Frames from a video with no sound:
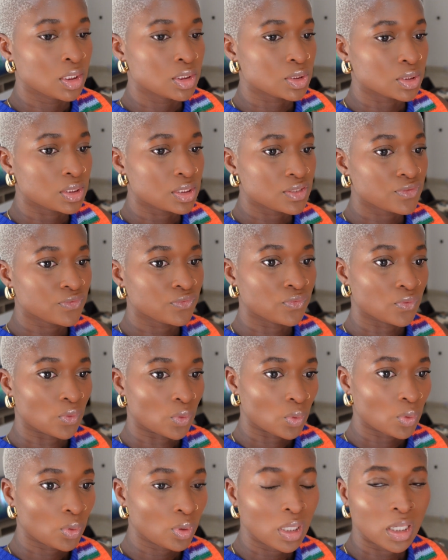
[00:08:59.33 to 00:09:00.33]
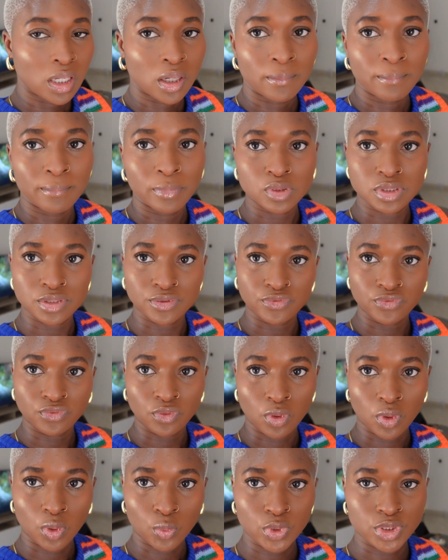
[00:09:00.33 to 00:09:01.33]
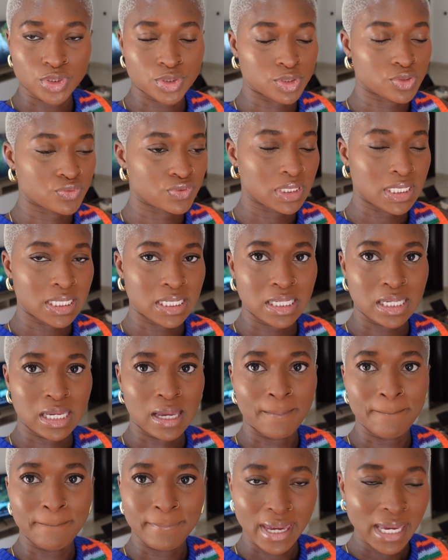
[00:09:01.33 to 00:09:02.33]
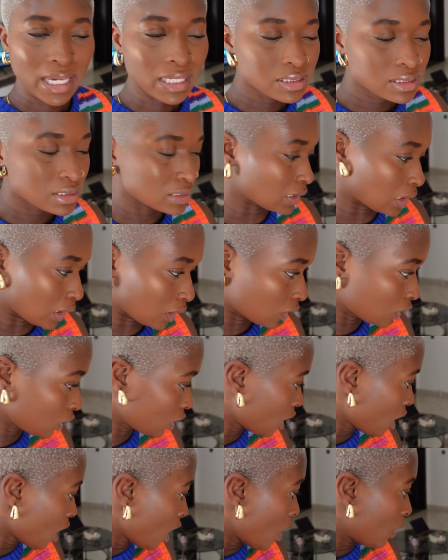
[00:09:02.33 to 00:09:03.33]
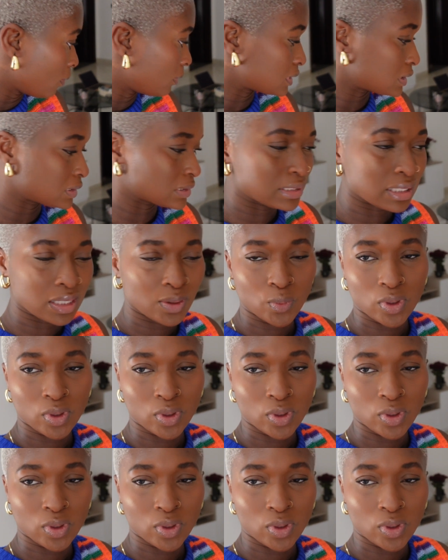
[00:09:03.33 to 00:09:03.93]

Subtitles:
BotiFall, which was really amazing. But today